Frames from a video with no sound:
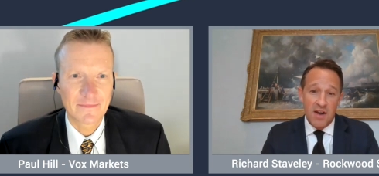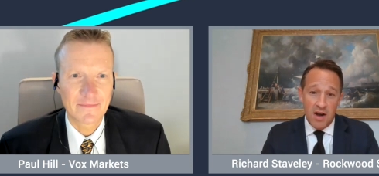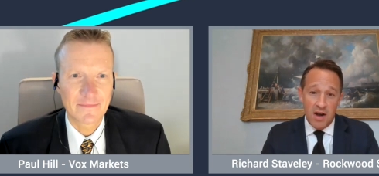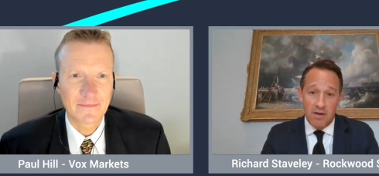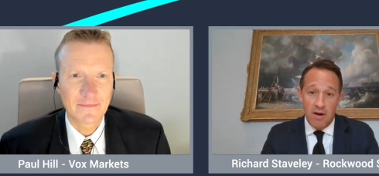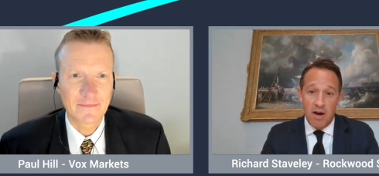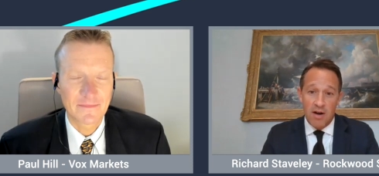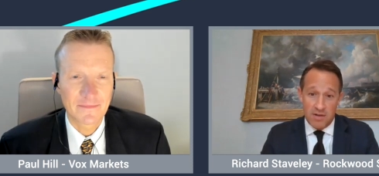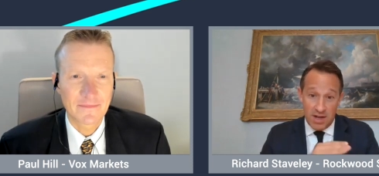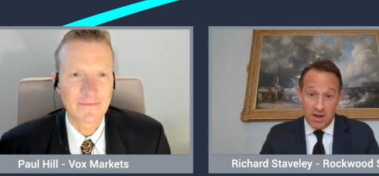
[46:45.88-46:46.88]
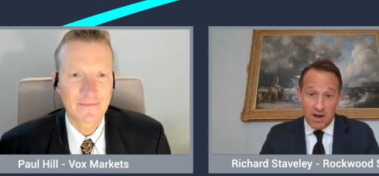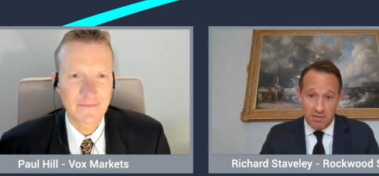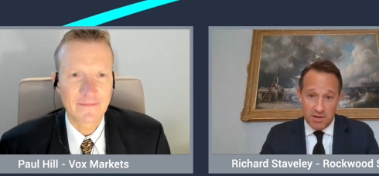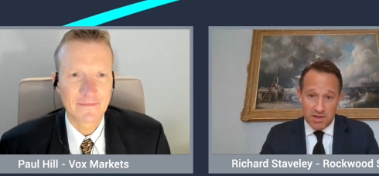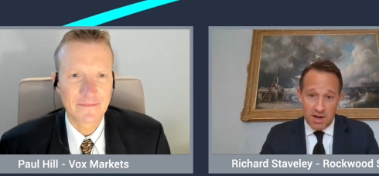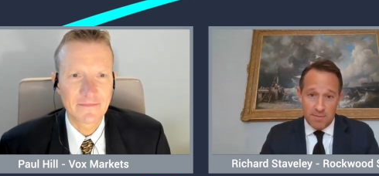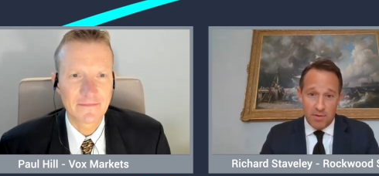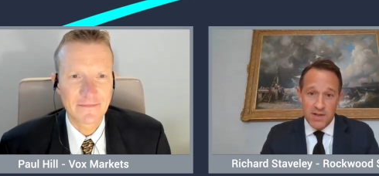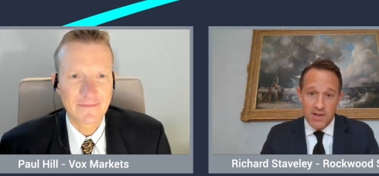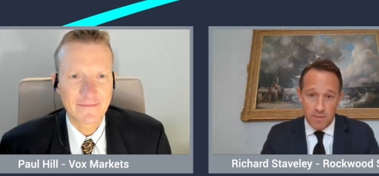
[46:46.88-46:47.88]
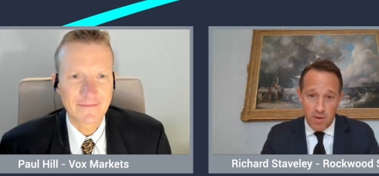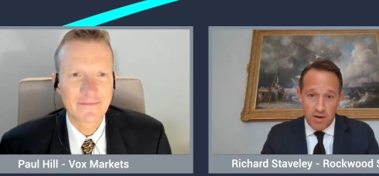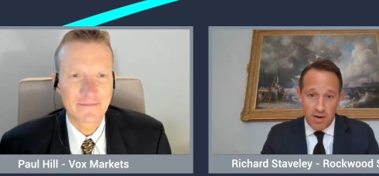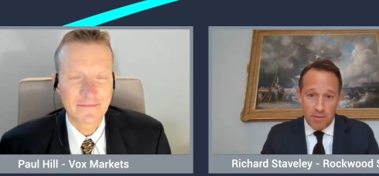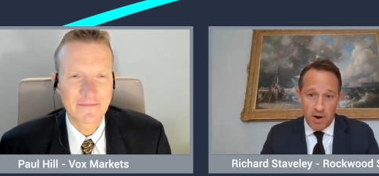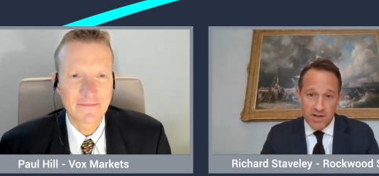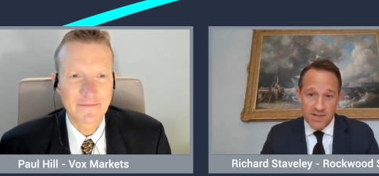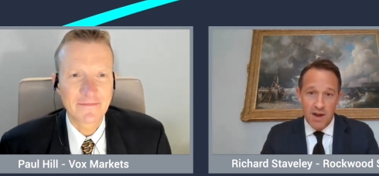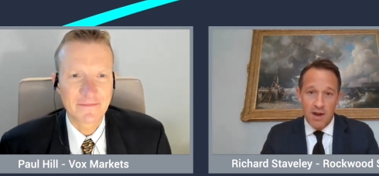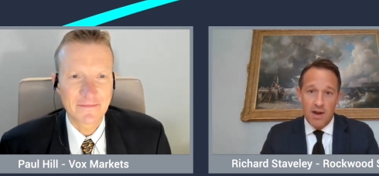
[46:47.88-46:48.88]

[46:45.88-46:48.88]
Speaker 1: IRR at the current share price from our in price.